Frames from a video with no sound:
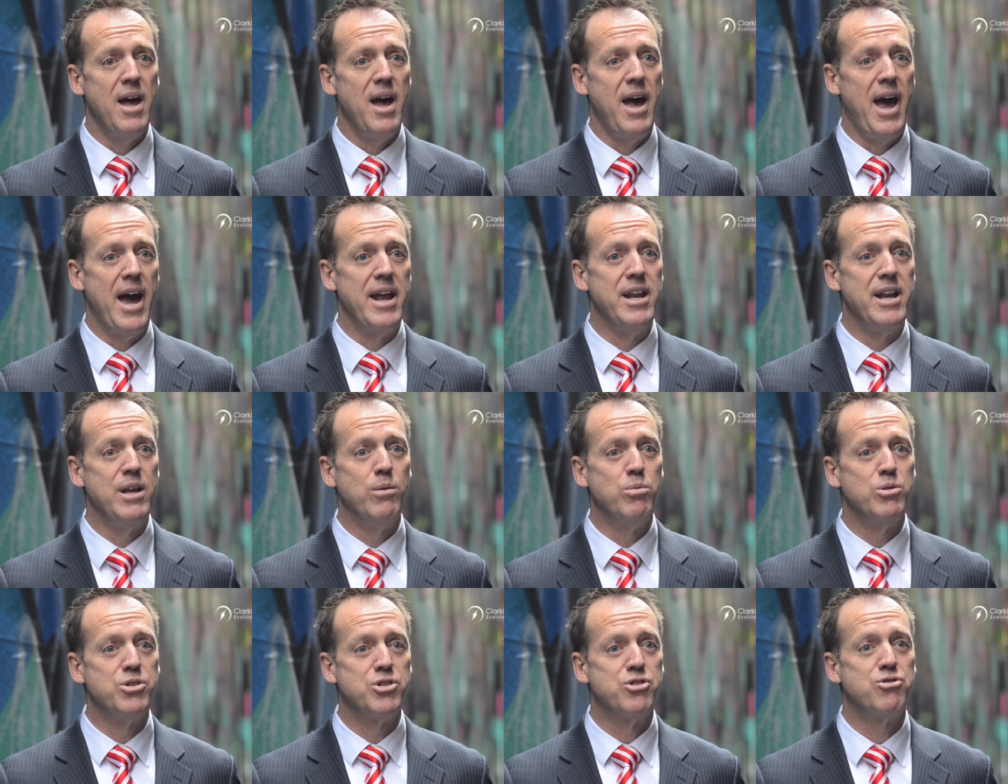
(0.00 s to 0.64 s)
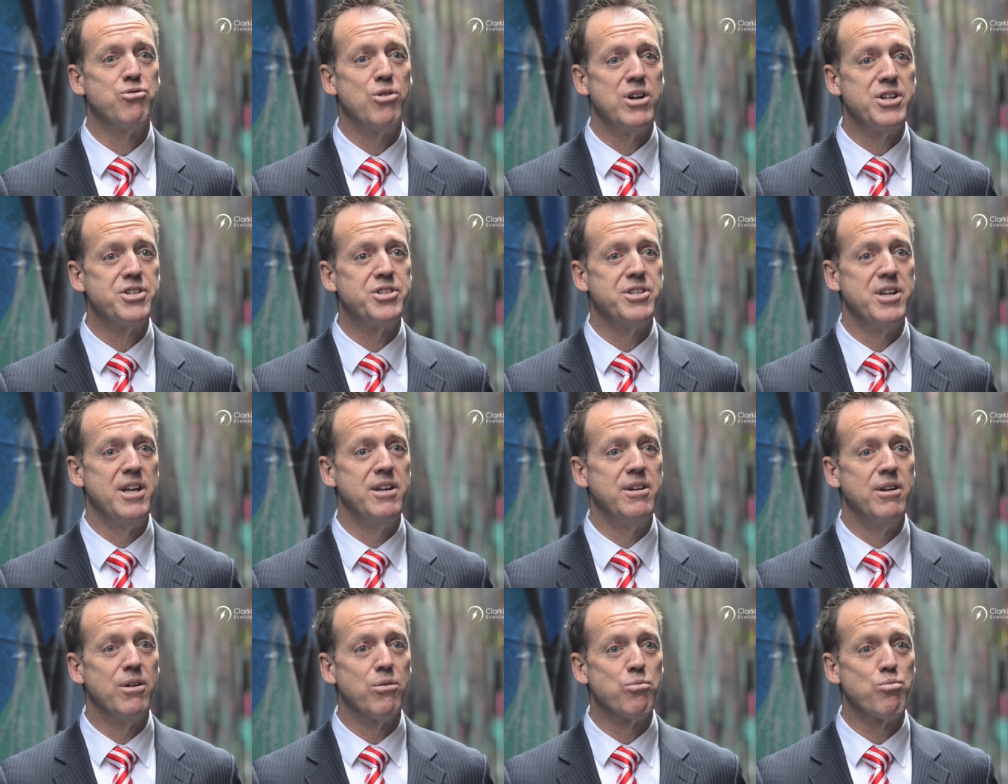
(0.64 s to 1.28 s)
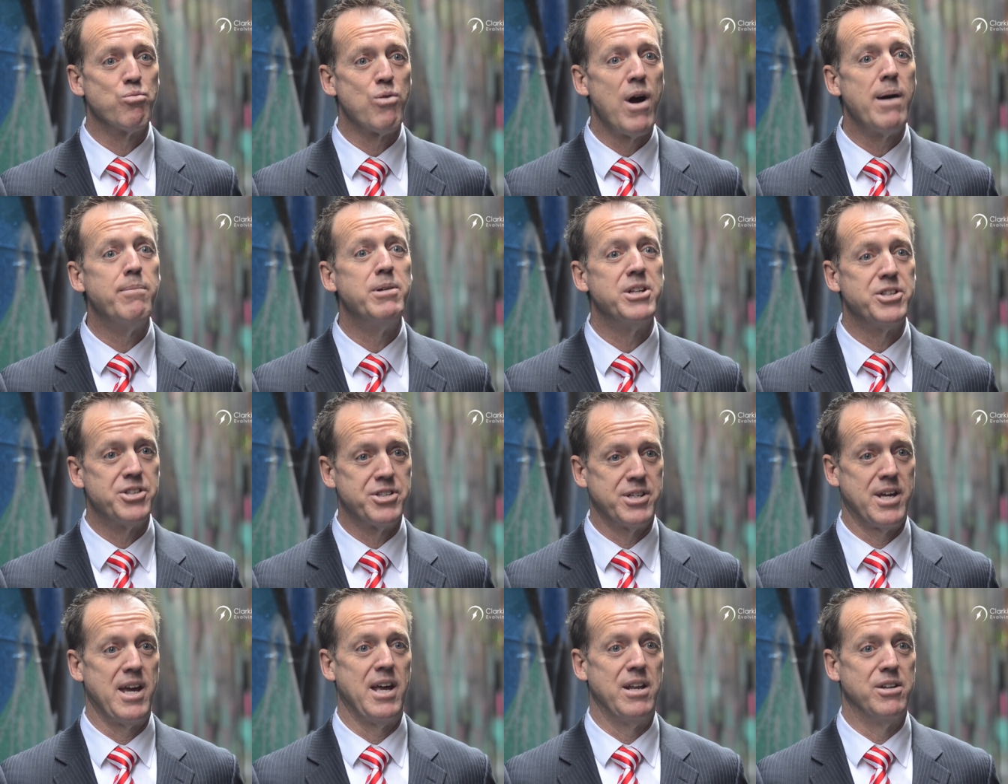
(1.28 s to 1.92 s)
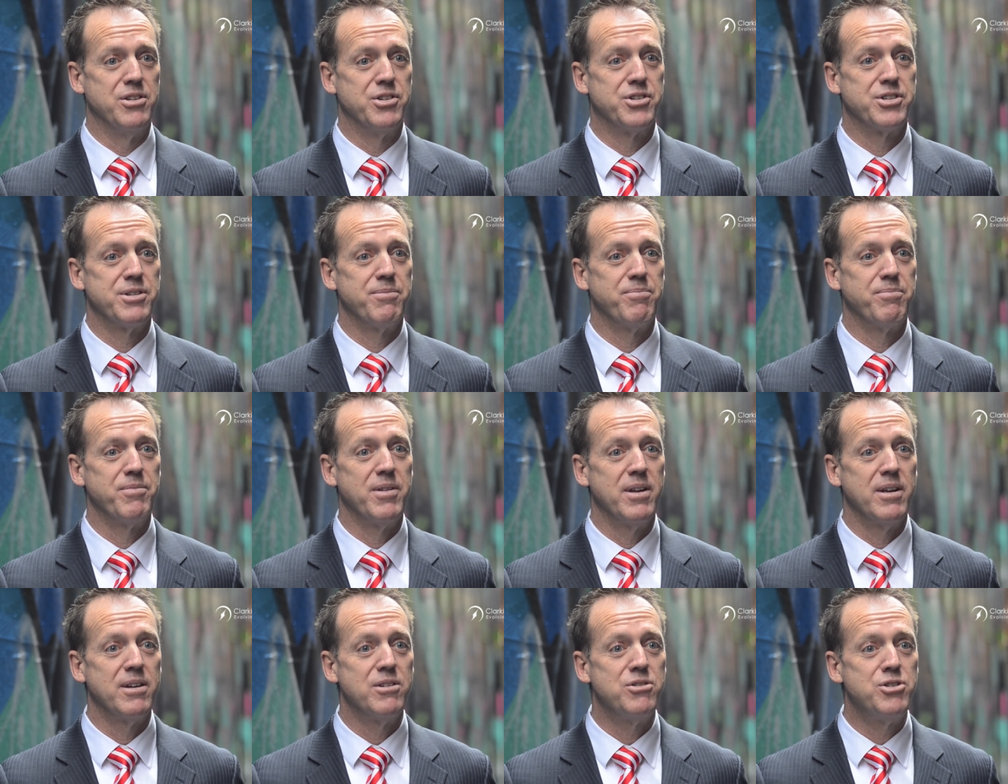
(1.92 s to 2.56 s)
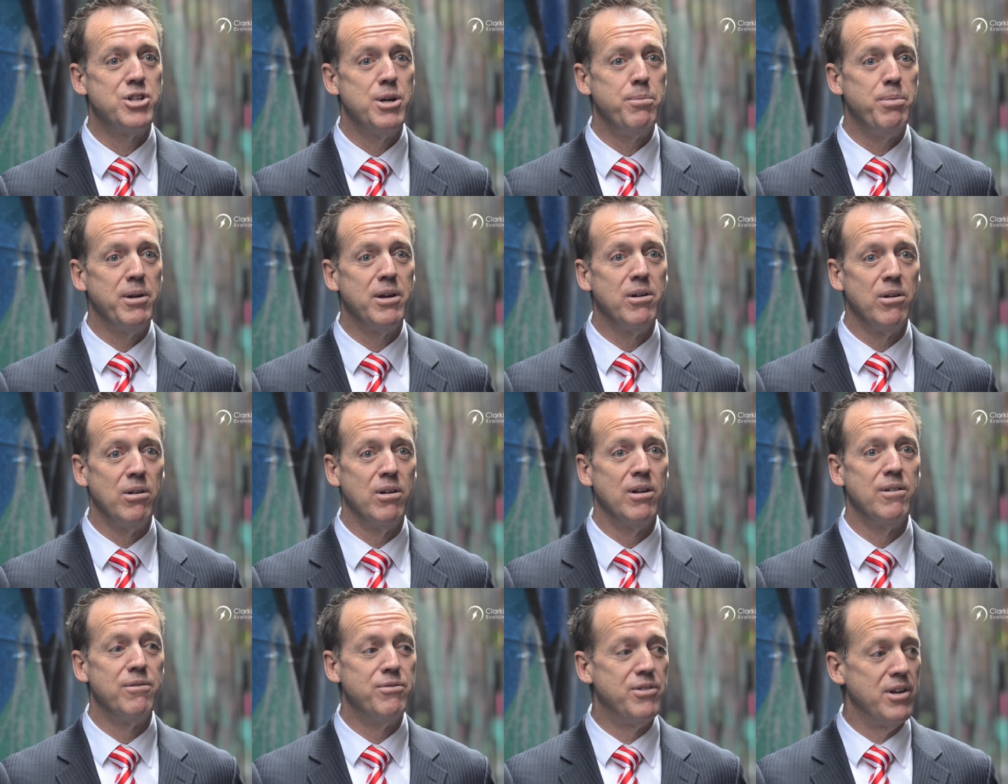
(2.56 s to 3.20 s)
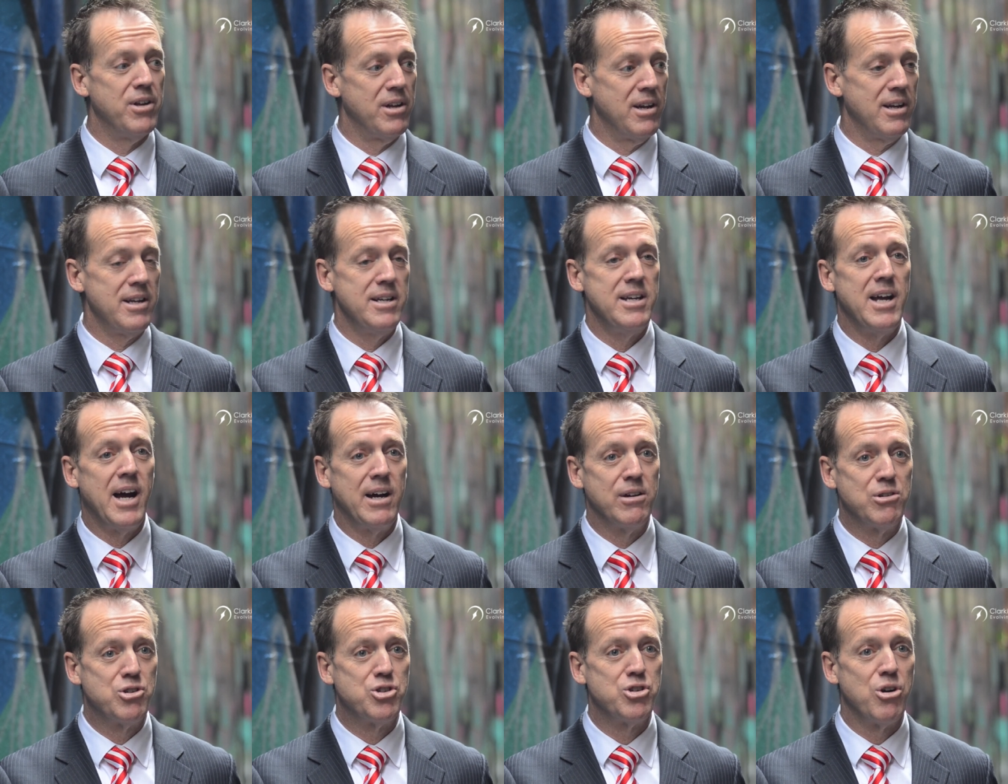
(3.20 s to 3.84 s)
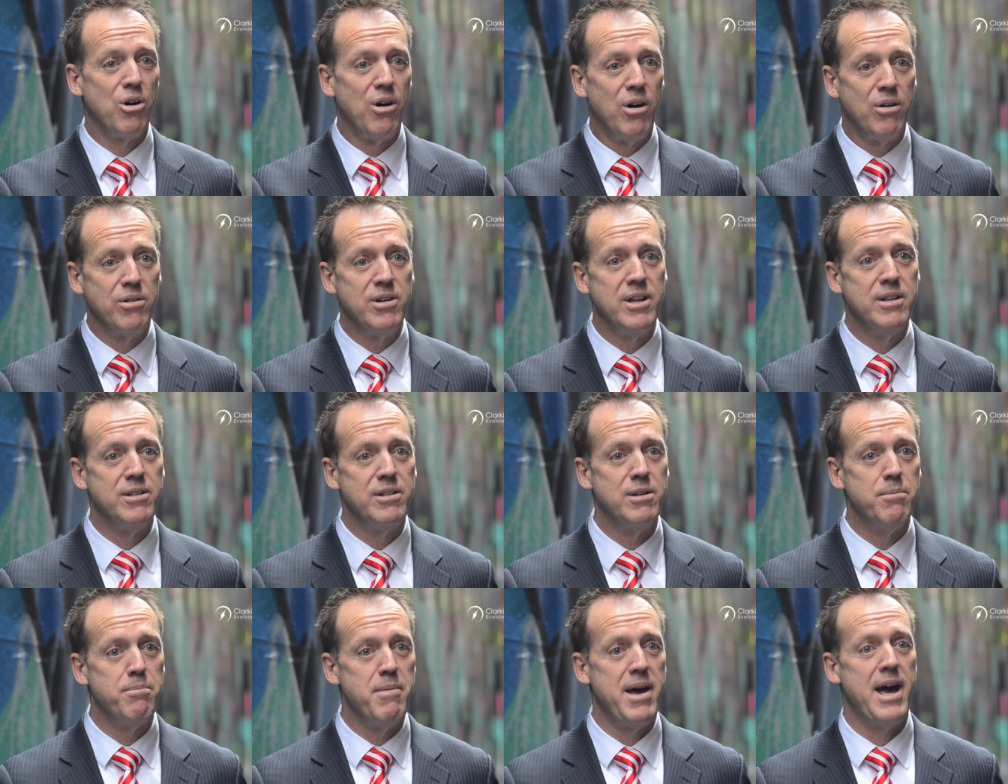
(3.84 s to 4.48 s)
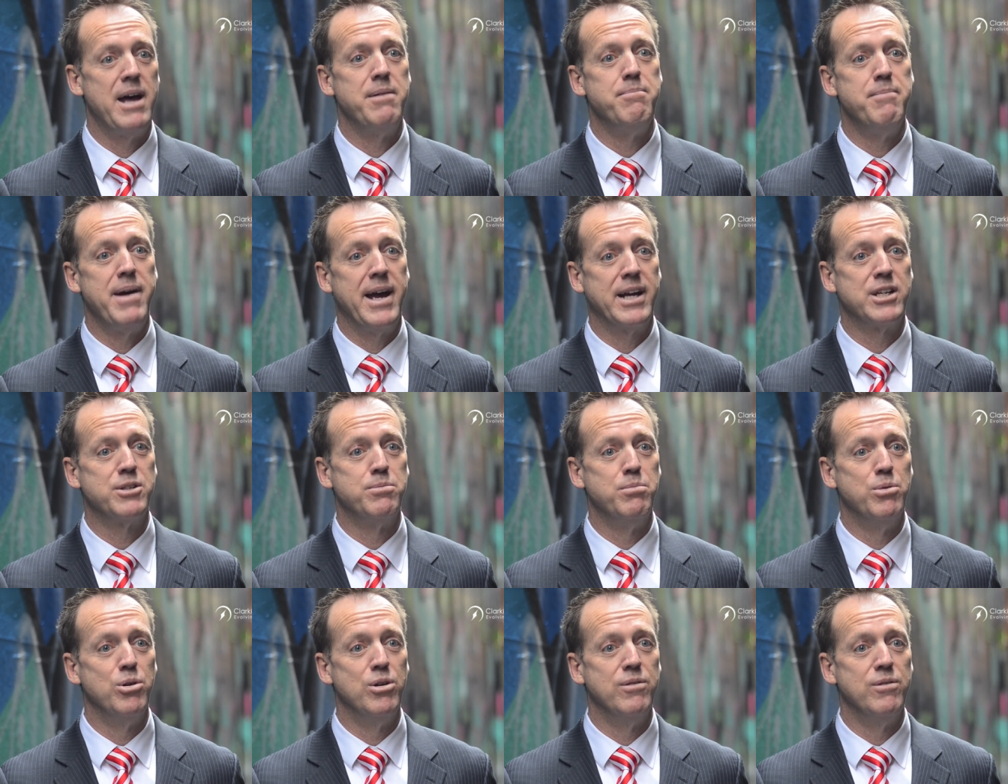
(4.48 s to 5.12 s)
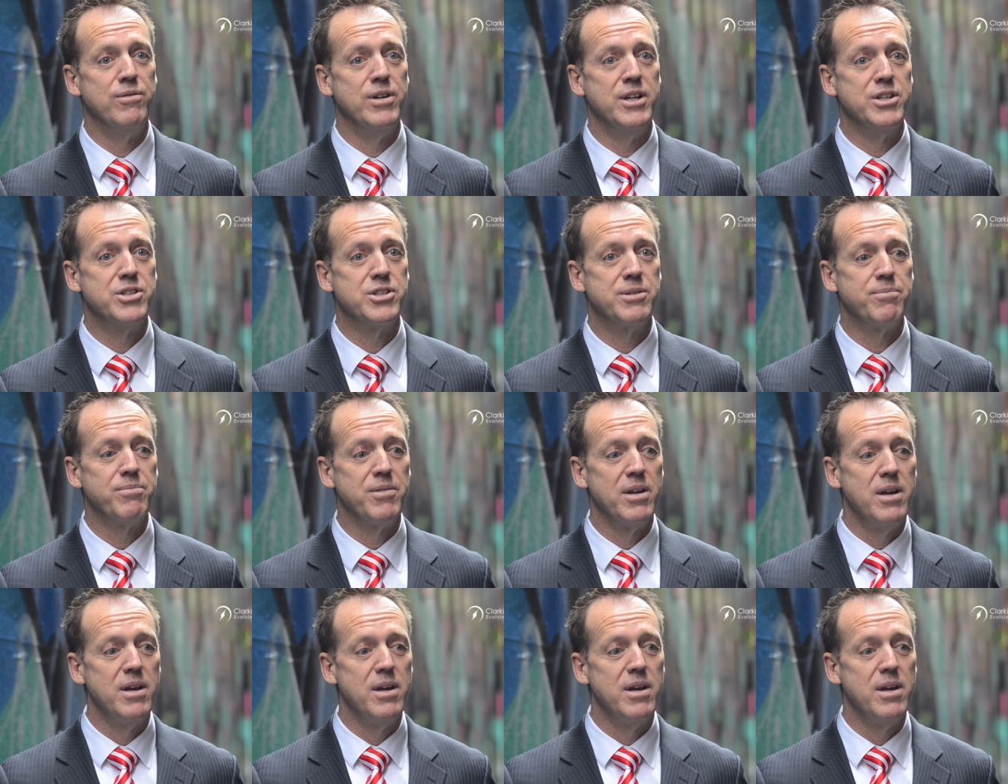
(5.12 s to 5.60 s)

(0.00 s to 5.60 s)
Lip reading: and he was dressed in rabbit skins, typical of the young child in the Mad Max movies.